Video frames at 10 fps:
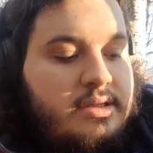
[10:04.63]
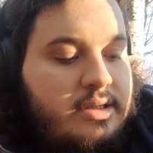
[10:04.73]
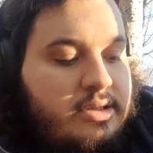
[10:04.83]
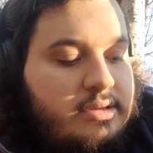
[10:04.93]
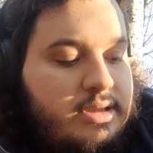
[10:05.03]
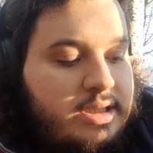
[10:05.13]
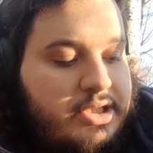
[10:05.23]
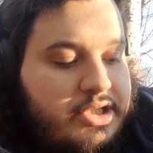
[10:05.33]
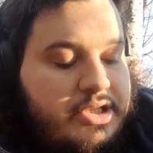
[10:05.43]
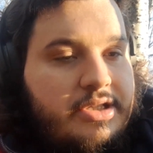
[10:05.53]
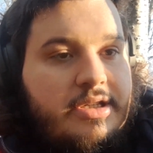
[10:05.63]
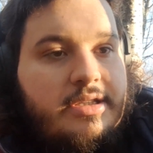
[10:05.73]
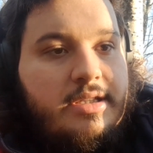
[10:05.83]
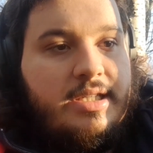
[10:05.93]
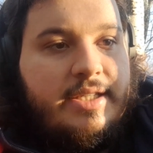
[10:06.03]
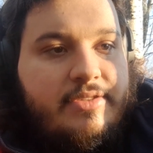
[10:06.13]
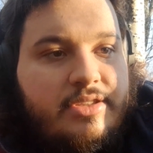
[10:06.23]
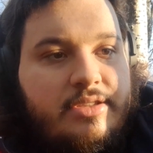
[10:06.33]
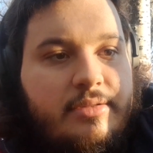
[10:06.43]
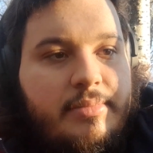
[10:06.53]
You don't touch the
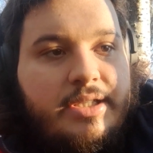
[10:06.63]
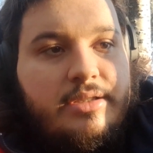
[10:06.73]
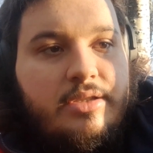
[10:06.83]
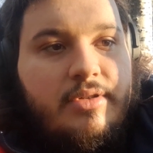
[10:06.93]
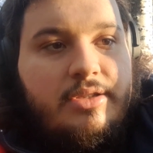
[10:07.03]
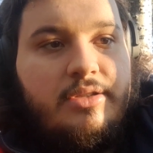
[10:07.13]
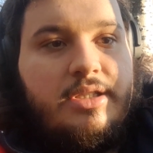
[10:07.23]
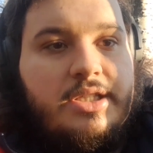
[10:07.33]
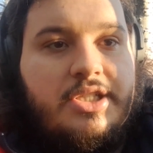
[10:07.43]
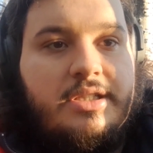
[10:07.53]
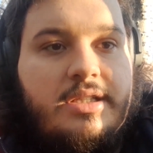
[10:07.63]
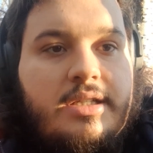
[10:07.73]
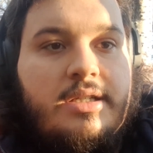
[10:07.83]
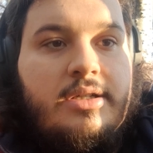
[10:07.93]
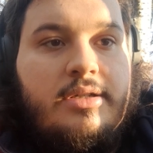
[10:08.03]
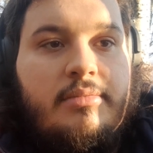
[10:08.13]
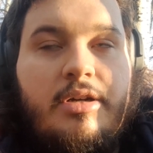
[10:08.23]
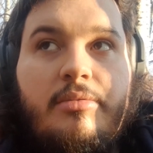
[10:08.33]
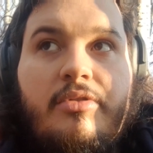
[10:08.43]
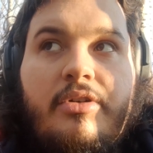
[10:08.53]
leaves because you want to touch it,
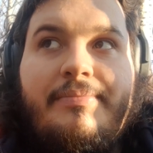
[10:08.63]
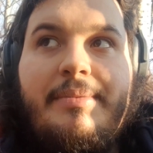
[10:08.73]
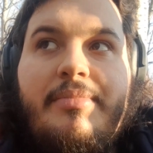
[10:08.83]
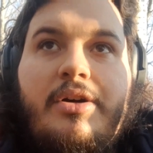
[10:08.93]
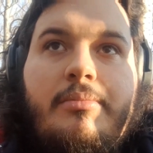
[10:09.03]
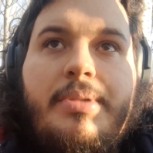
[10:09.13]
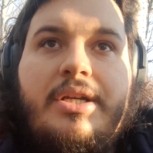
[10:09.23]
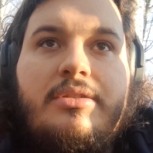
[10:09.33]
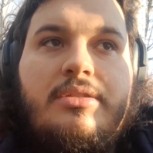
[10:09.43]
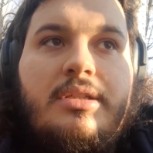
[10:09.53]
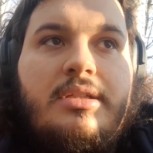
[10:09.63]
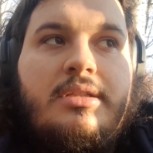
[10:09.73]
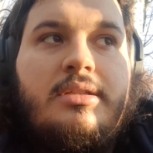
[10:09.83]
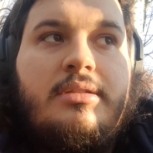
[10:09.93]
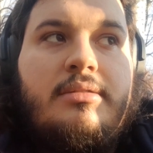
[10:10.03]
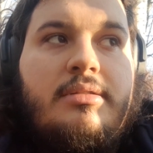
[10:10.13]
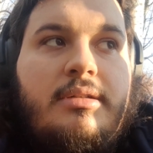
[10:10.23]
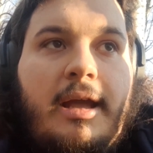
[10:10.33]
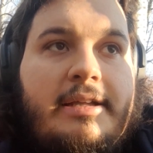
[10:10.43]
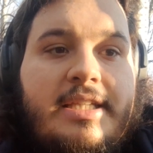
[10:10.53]
or because
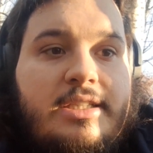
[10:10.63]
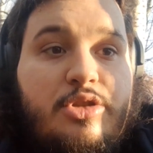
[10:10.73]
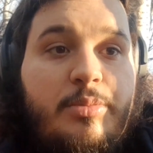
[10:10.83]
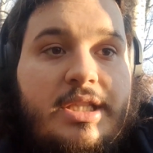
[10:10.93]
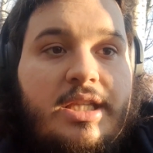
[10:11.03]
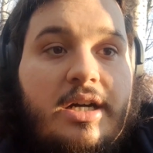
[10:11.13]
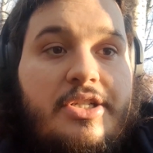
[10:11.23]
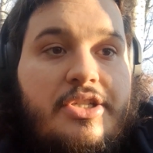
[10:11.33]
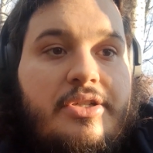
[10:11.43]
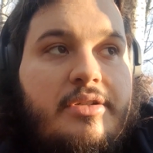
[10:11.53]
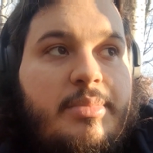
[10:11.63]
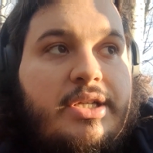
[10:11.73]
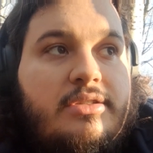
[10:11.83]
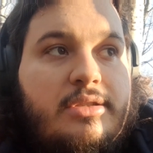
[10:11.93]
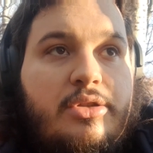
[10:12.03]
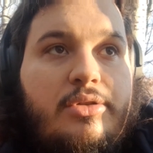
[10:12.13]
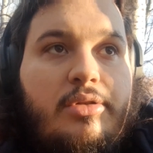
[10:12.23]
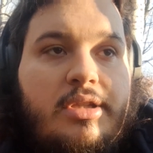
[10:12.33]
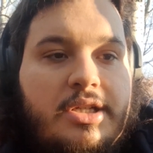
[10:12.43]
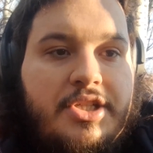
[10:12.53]
it needs to be touched, or because it's good to
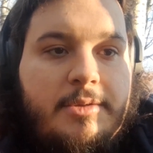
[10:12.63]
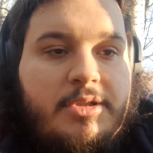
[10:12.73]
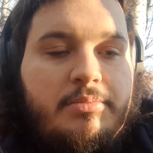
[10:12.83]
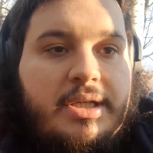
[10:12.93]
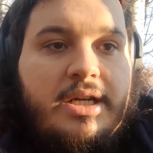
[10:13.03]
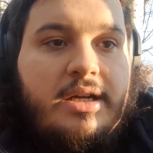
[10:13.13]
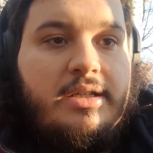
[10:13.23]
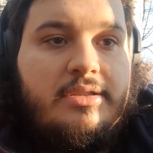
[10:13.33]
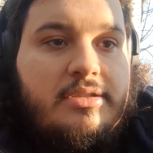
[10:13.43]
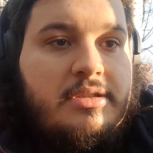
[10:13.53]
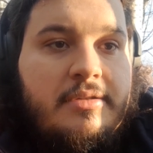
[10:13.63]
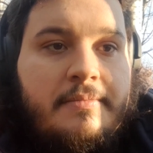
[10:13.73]
touch it, but because